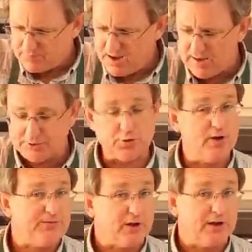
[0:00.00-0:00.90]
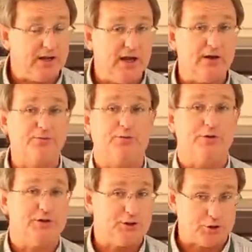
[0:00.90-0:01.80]
uh, terrific again for
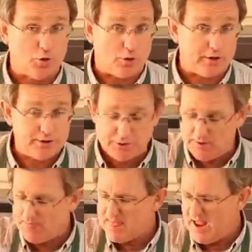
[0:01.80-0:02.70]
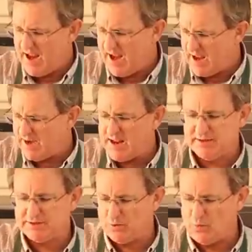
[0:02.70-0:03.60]
the storage and
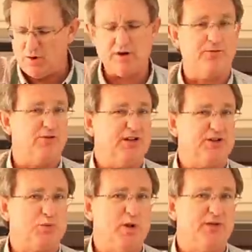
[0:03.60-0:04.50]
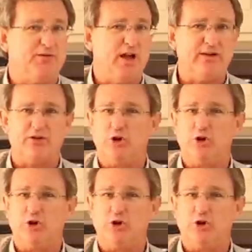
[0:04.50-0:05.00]
has a wonderfully sweet flavor.